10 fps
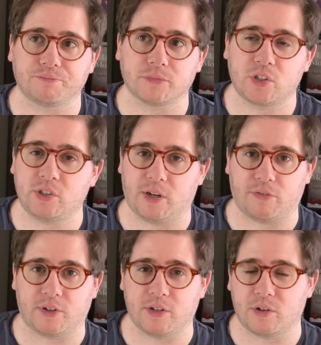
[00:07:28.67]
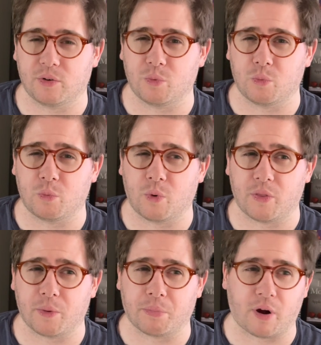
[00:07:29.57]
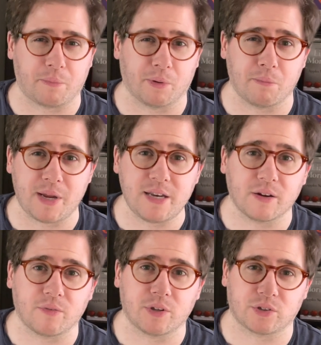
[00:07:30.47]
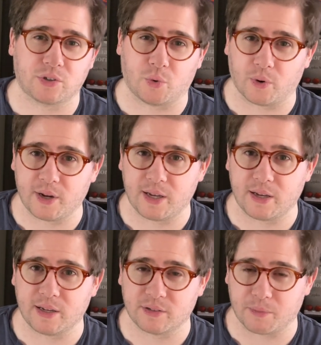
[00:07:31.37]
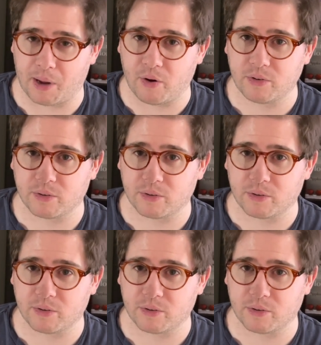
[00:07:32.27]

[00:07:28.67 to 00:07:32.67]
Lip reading: shift into what the proper meat of the story is about,